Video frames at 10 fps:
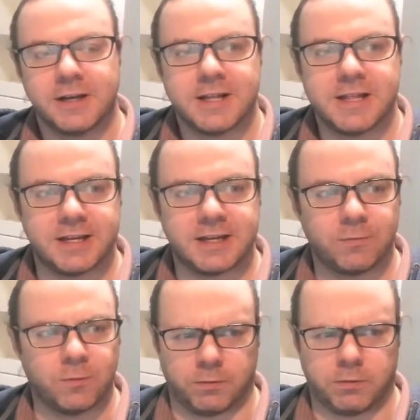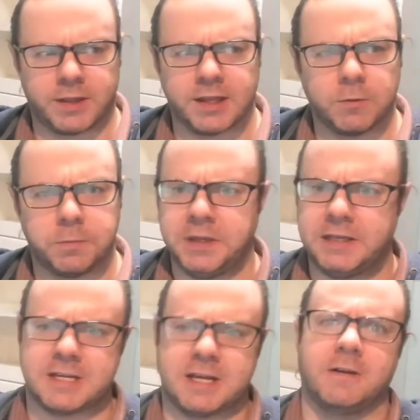that we think would be
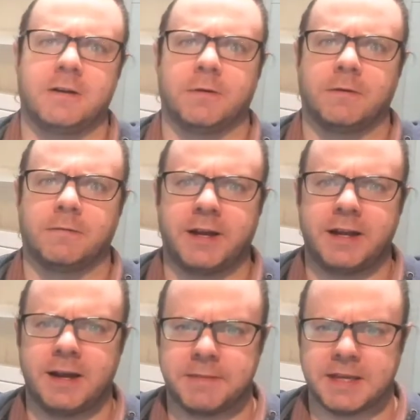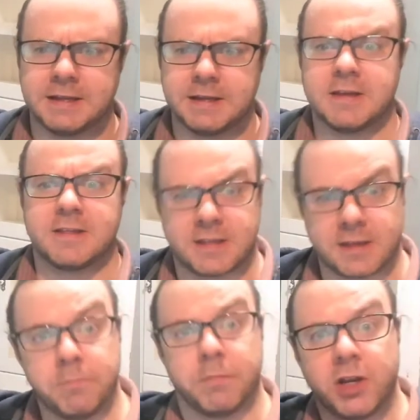terrible, right? I mean,
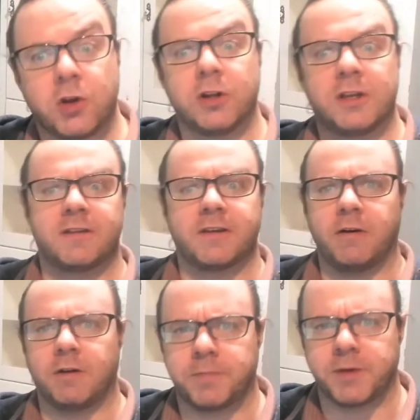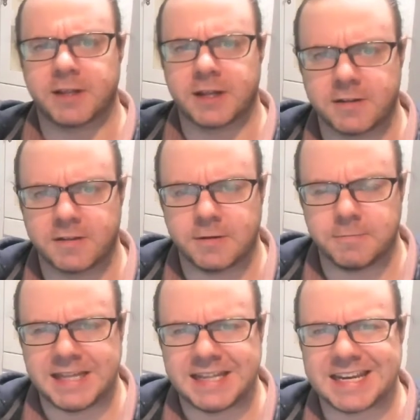somebody could desire it, but that doesn't
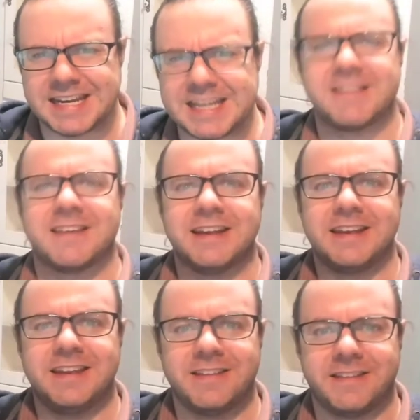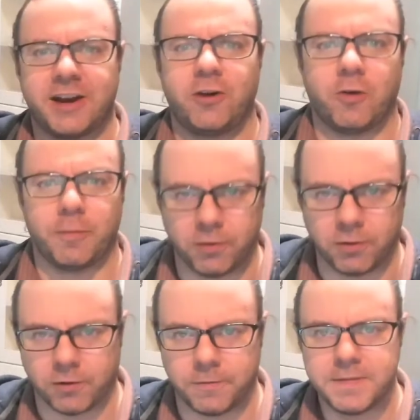mean that it is
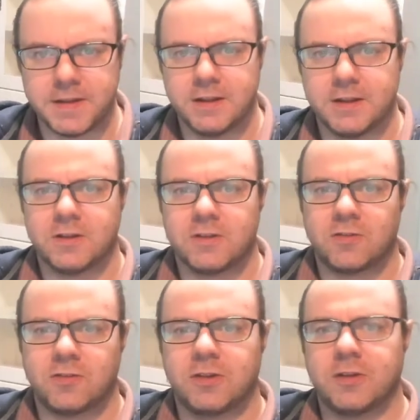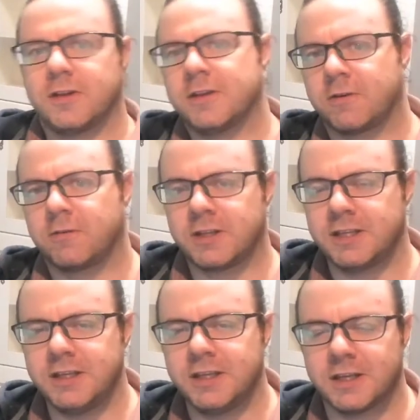desirable. So the
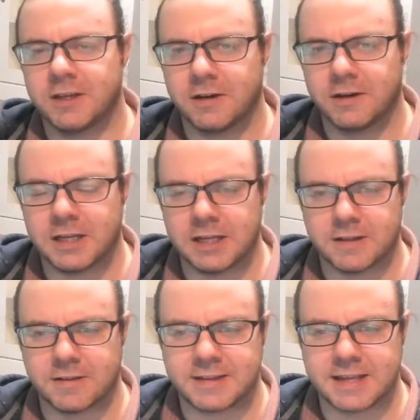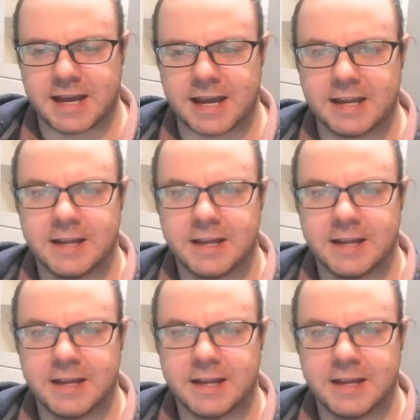critique here is that,